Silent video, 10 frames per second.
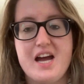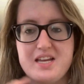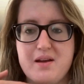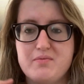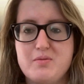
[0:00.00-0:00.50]
I
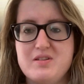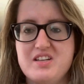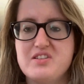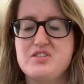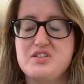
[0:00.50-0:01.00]
came from an
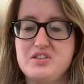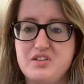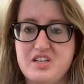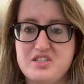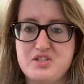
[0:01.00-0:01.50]

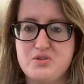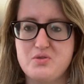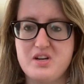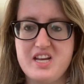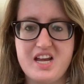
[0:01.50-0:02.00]
English
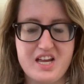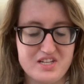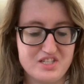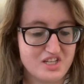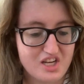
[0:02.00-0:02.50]
degree
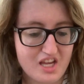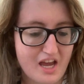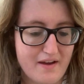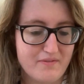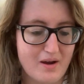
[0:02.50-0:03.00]
and
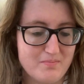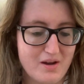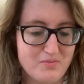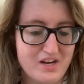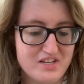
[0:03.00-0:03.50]
I found
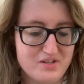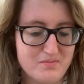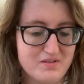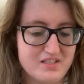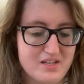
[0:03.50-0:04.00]
my way into